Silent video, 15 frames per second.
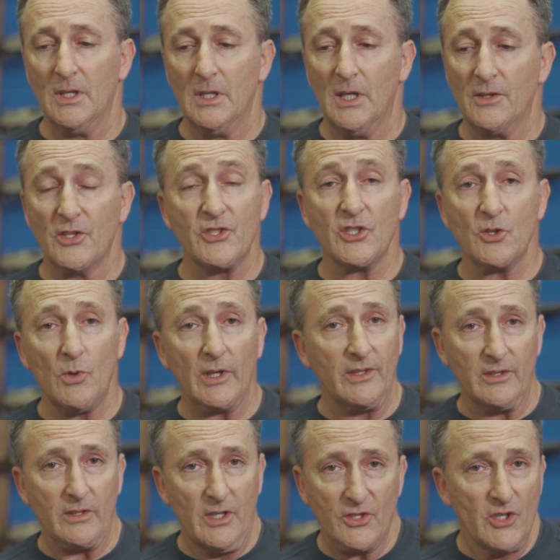And this is
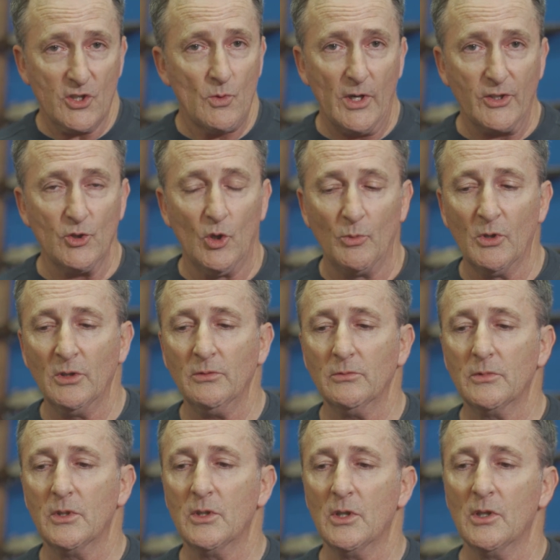quite normal.
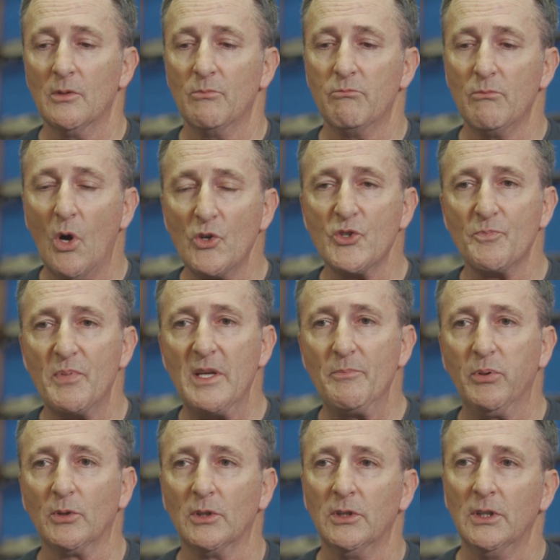Most
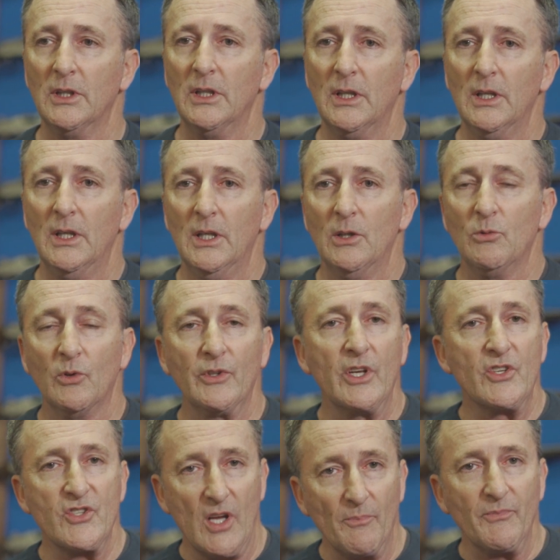people will
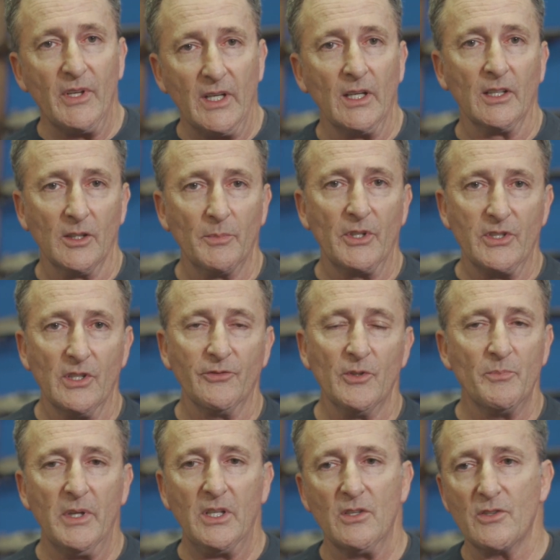need something a little bit
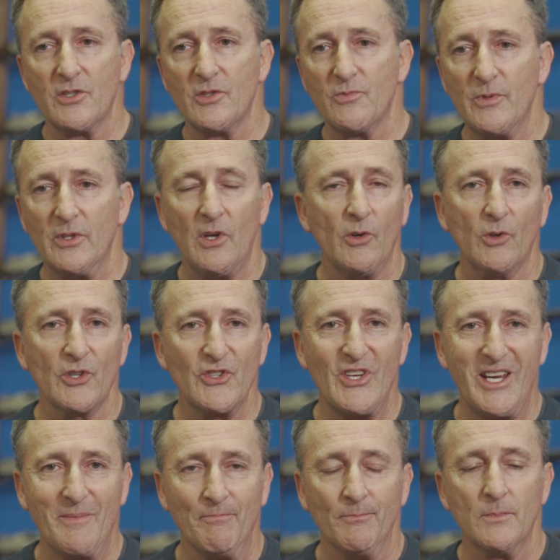different because we're not all the
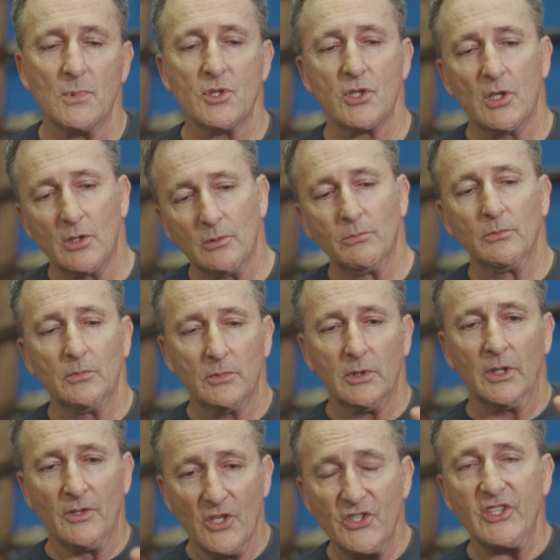same. So
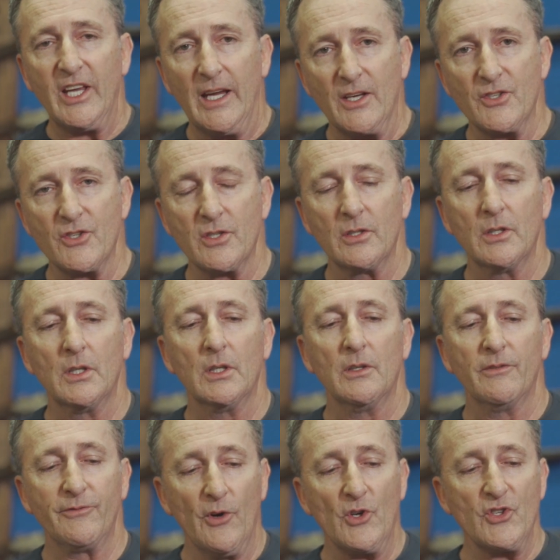in this case,
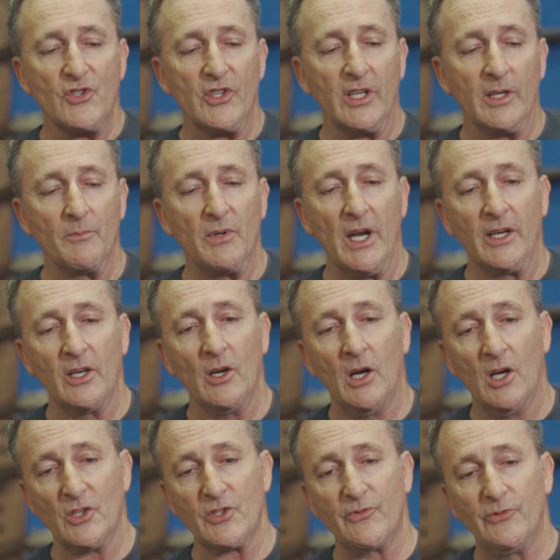first thing Brandon
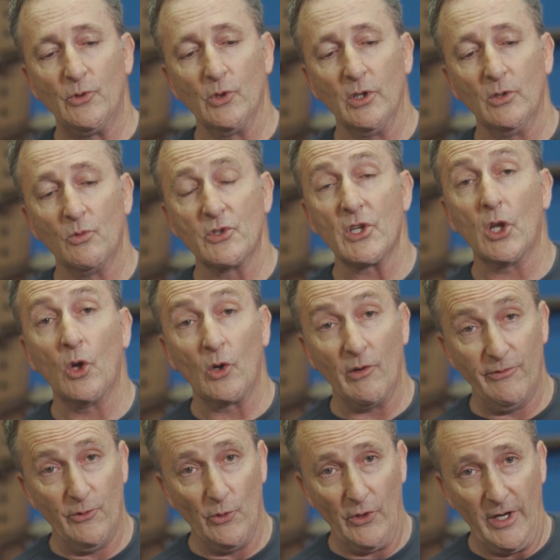asked for was a longer
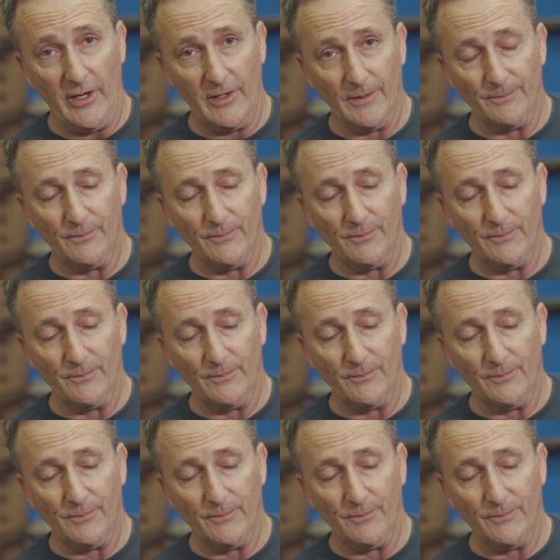forend.